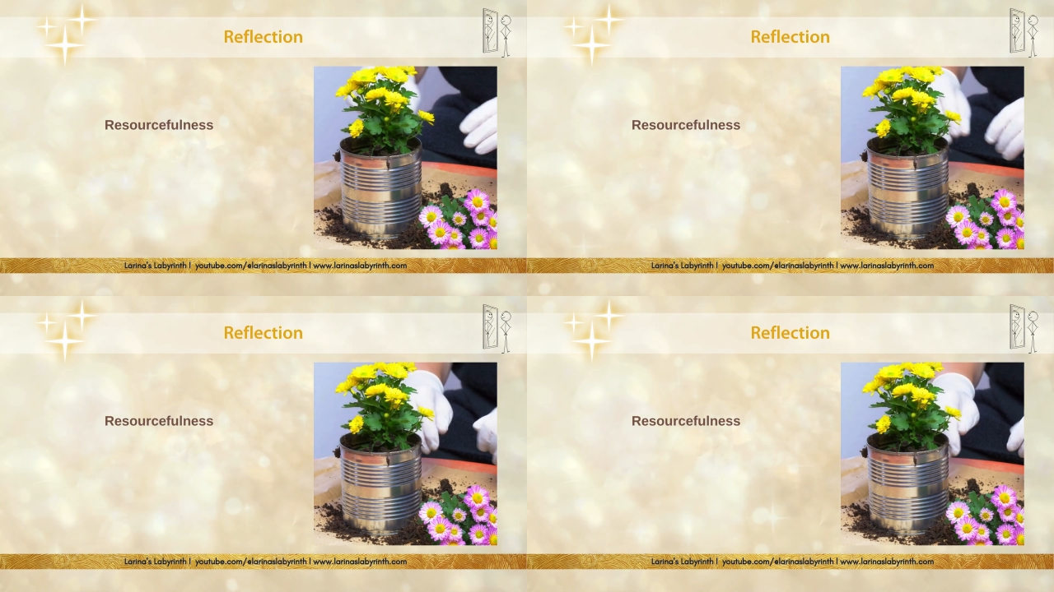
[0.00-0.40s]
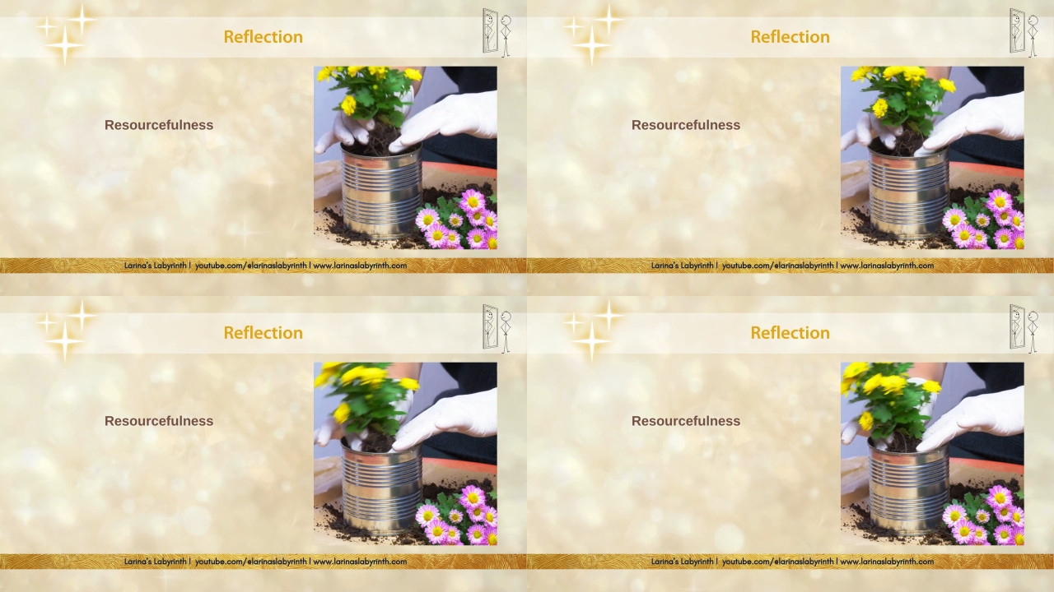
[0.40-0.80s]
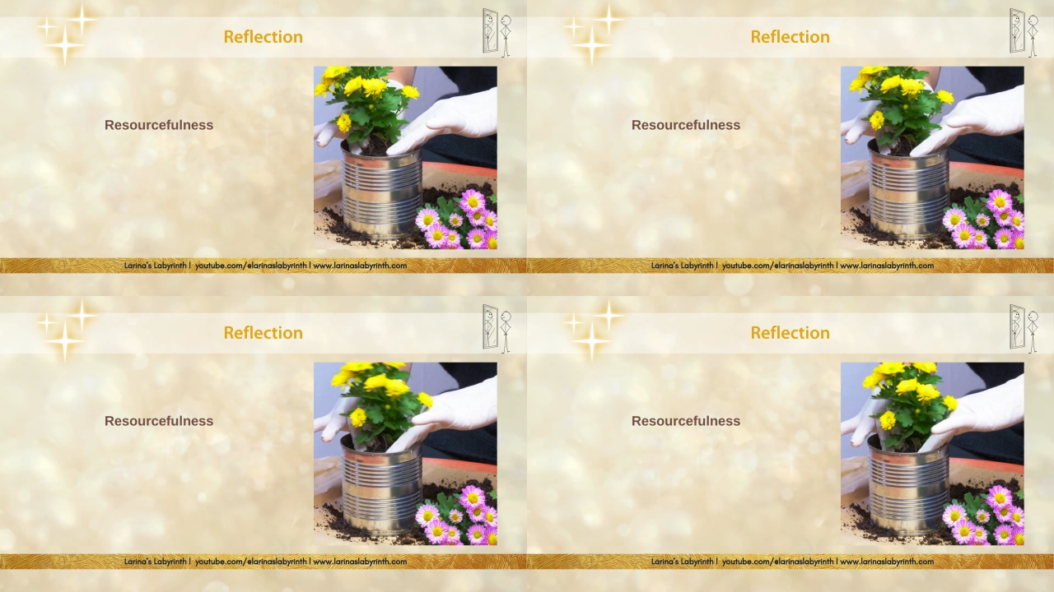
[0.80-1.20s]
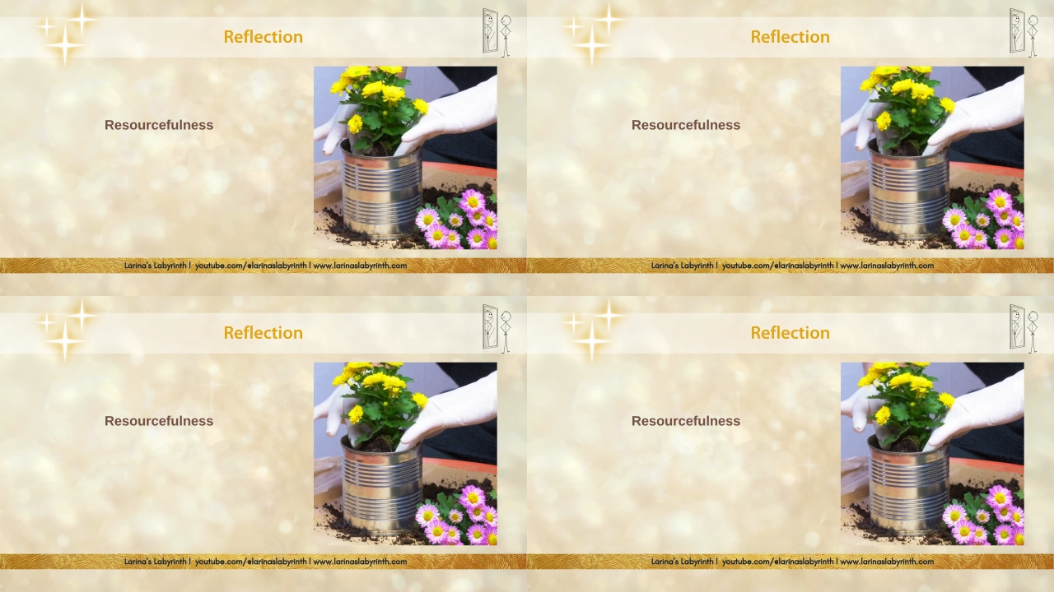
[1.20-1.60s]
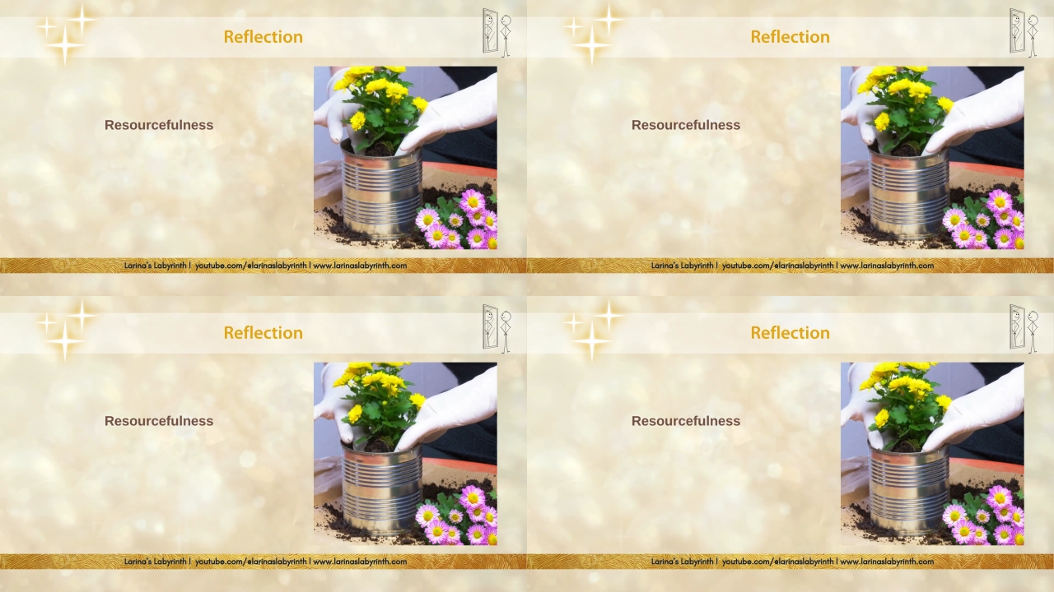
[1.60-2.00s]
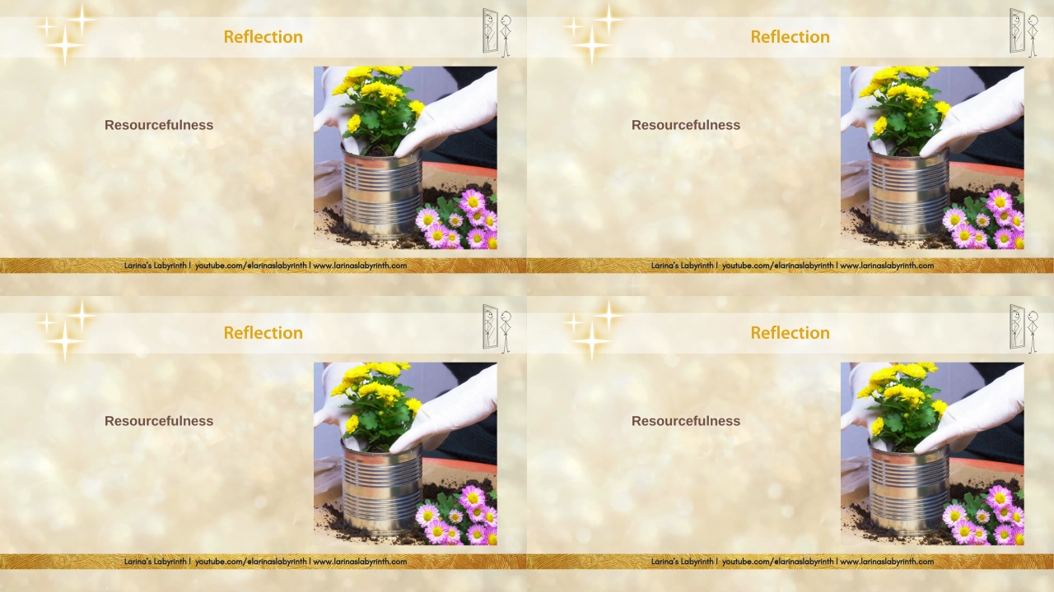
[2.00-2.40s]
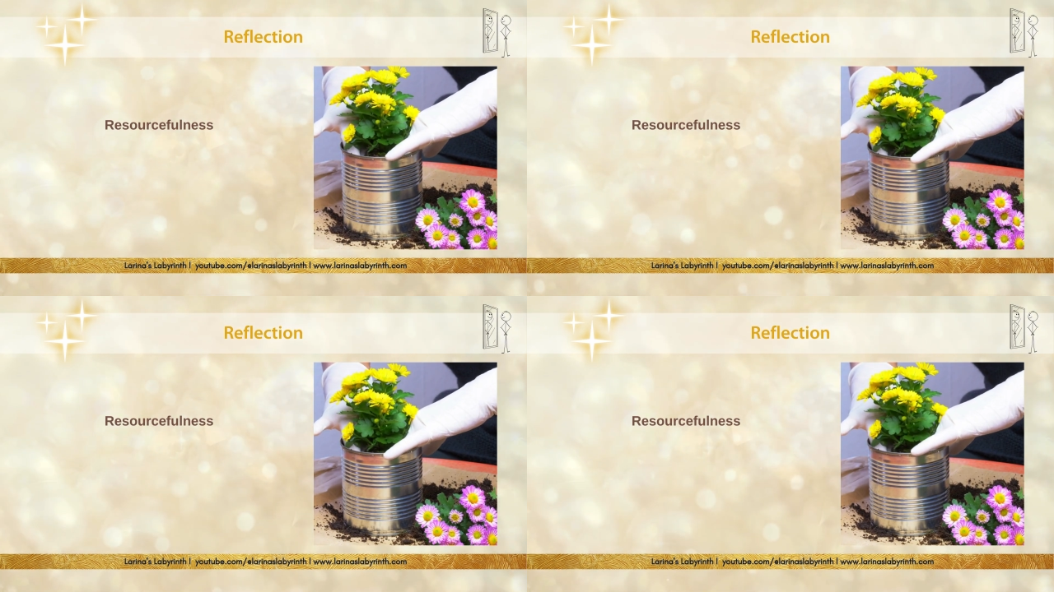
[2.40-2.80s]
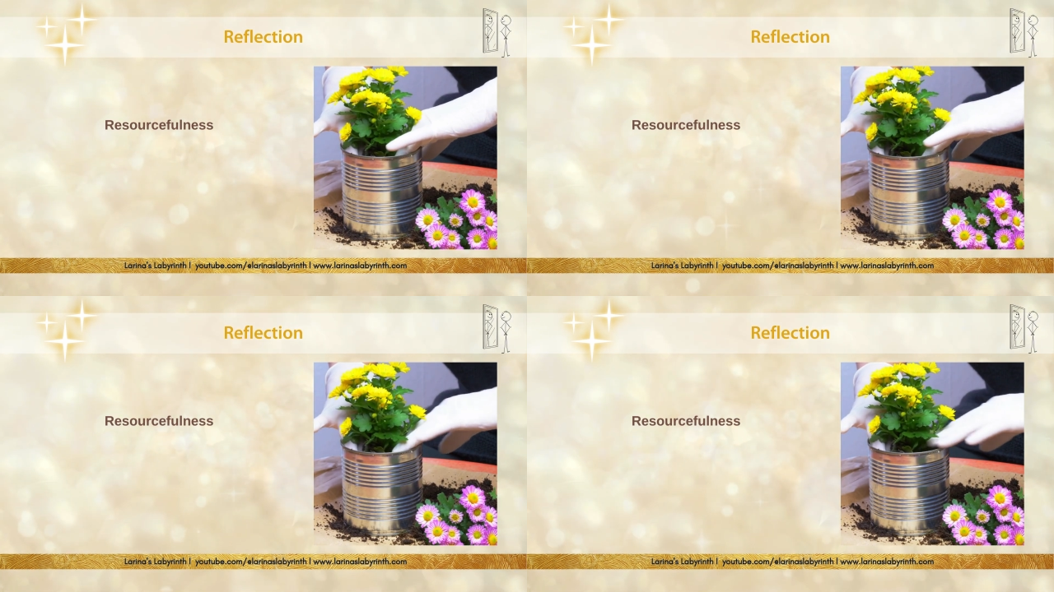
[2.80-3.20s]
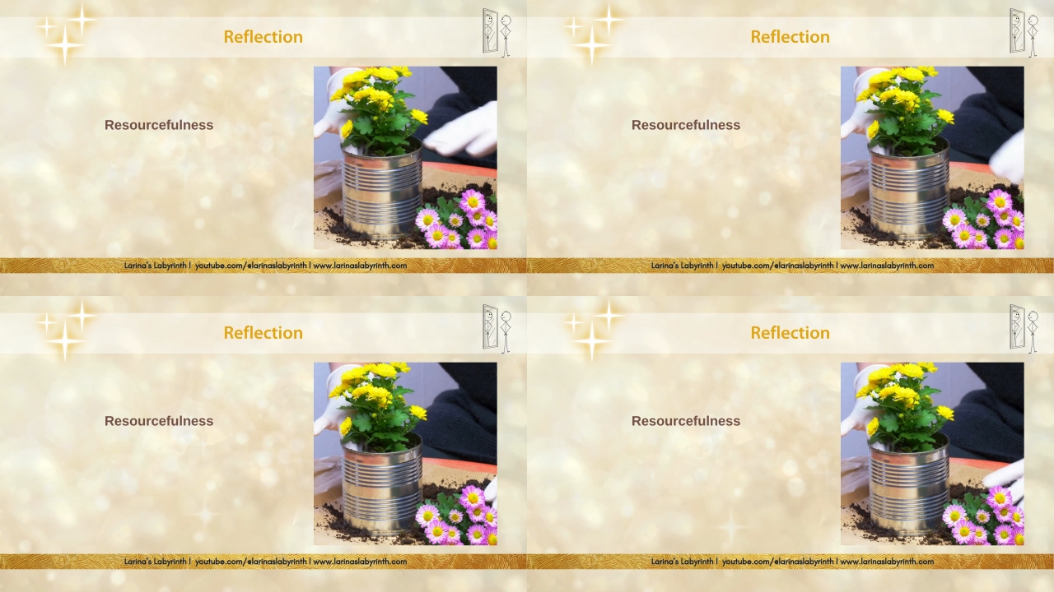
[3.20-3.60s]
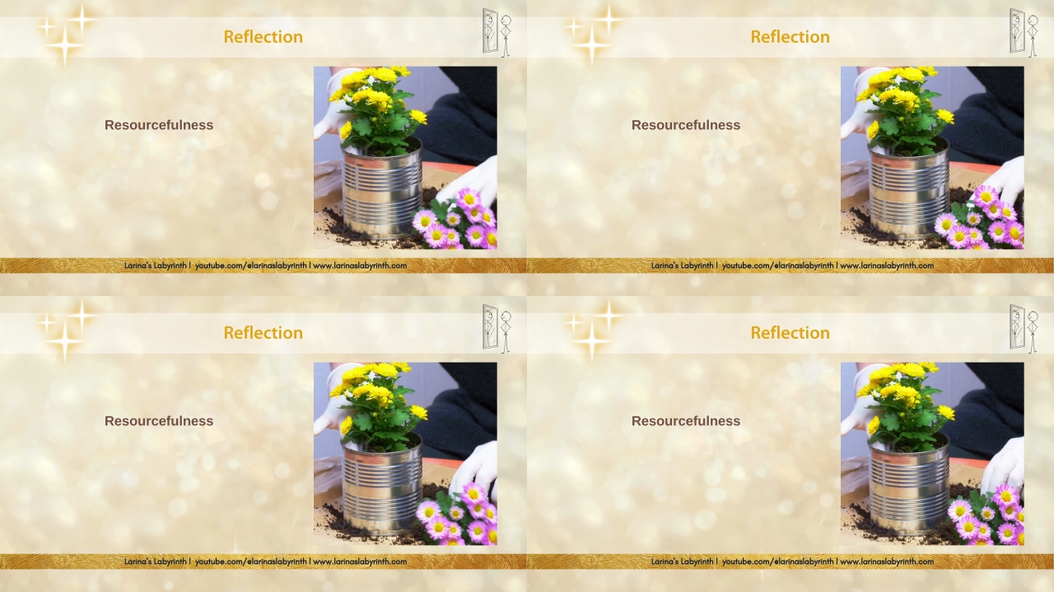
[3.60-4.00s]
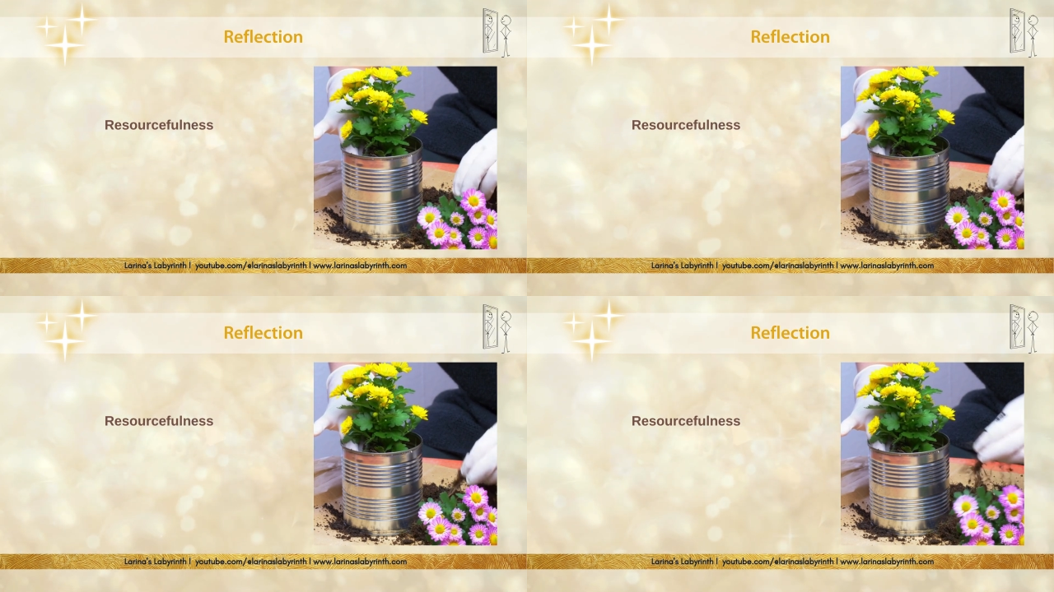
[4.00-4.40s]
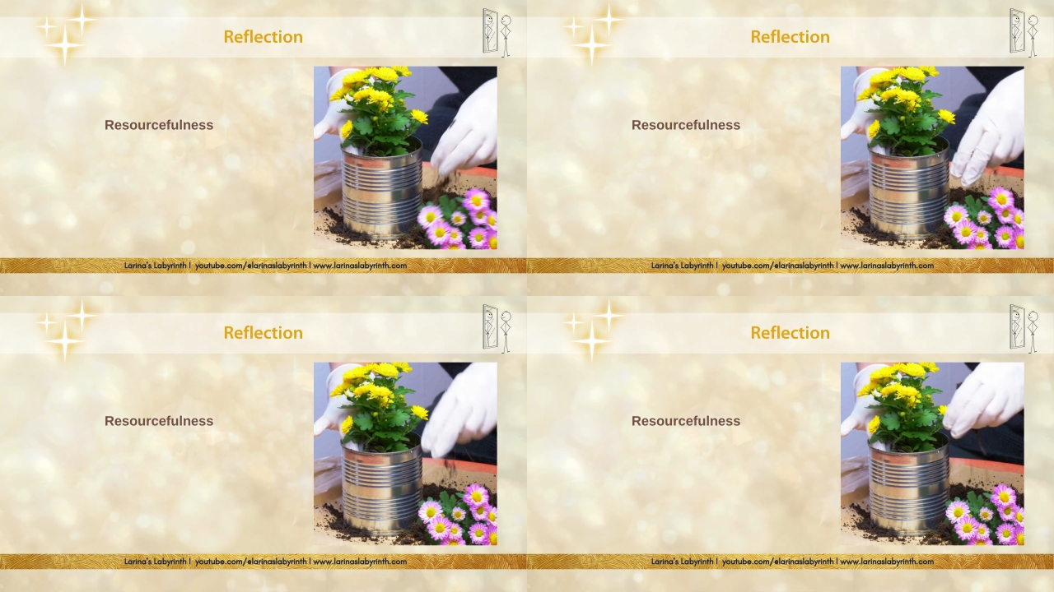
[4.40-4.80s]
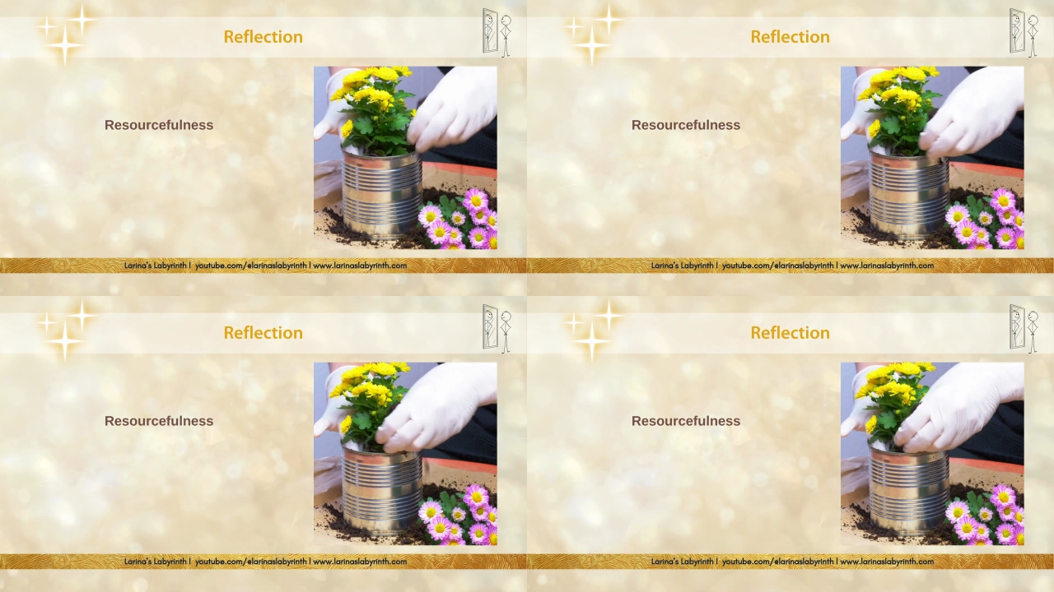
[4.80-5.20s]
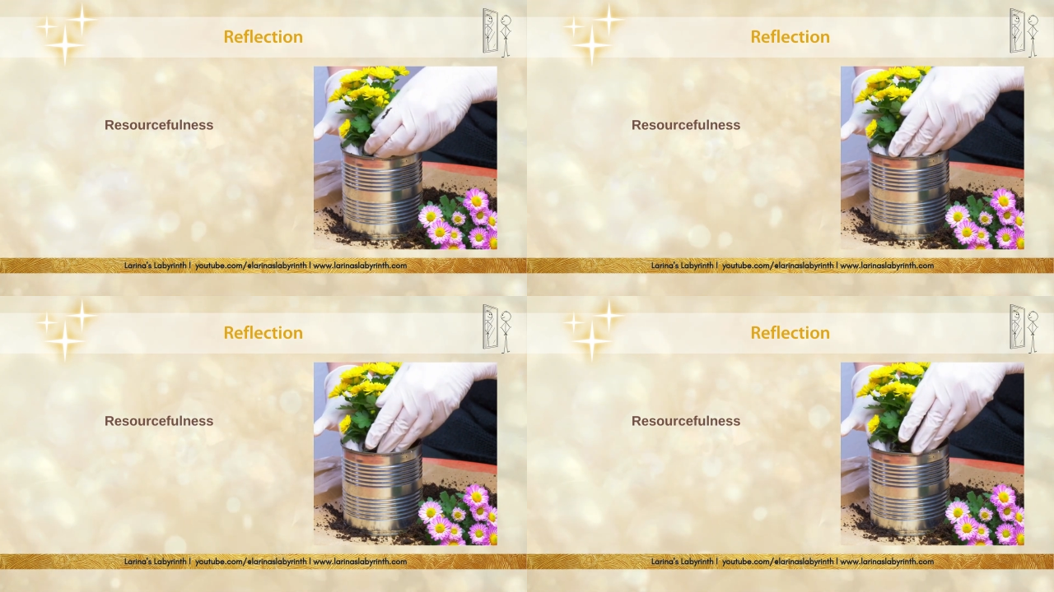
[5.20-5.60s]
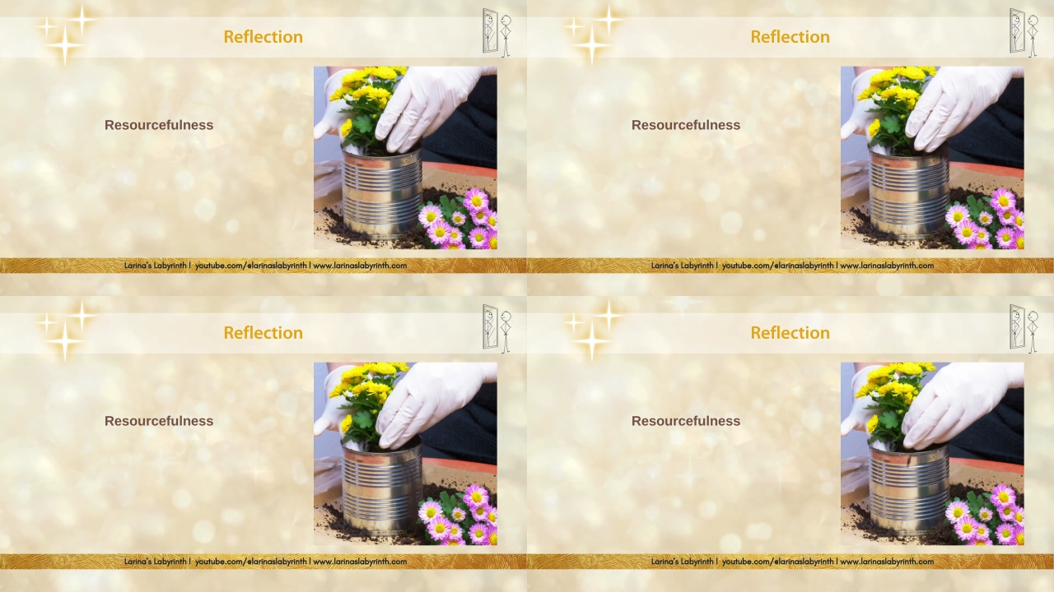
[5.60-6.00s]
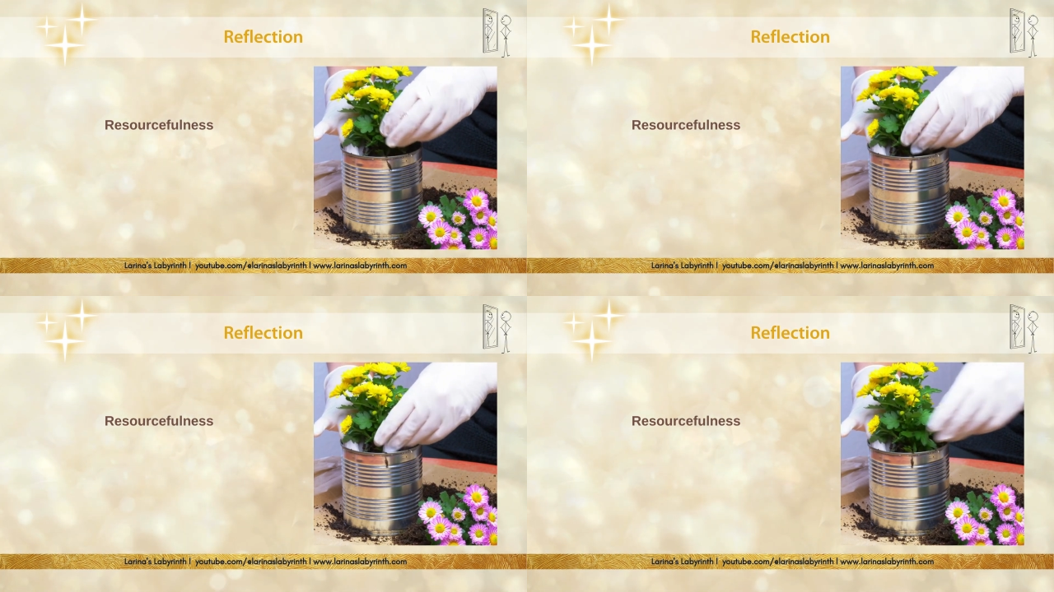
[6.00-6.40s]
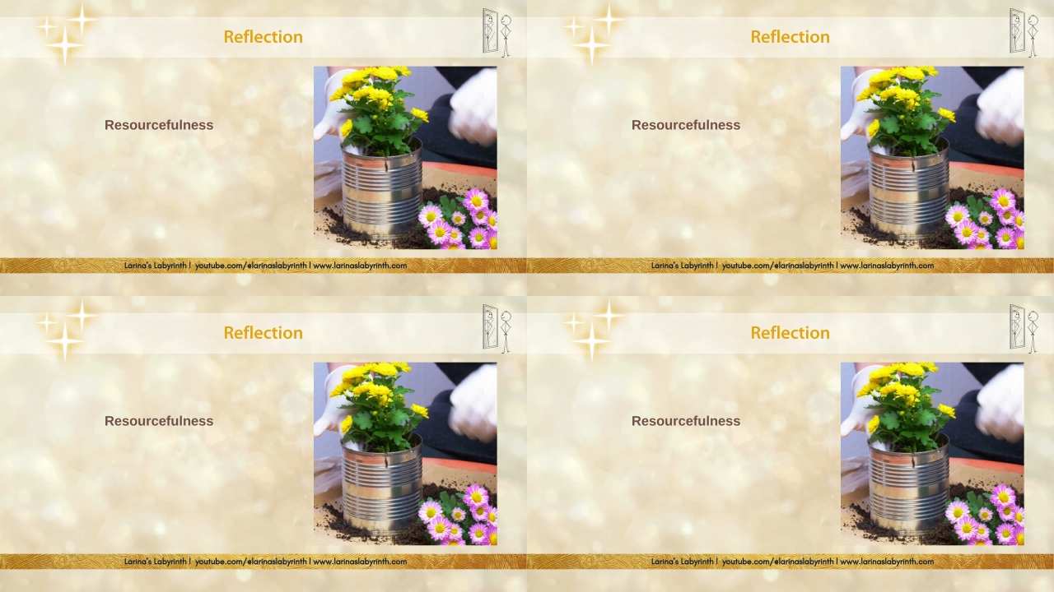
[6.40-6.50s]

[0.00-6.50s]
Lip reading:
Nobody's mouth can be seen.